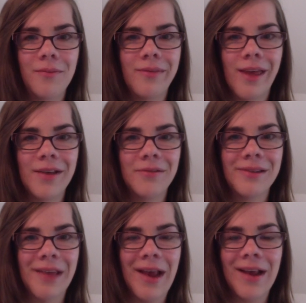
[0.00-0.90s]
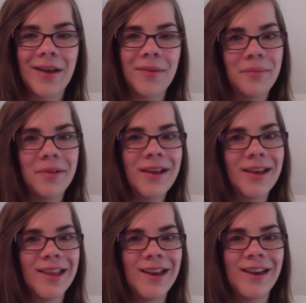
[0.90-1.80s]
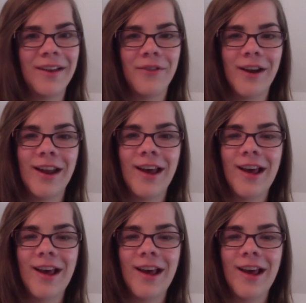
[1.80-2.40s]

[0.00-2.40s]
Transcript: that it was completely different.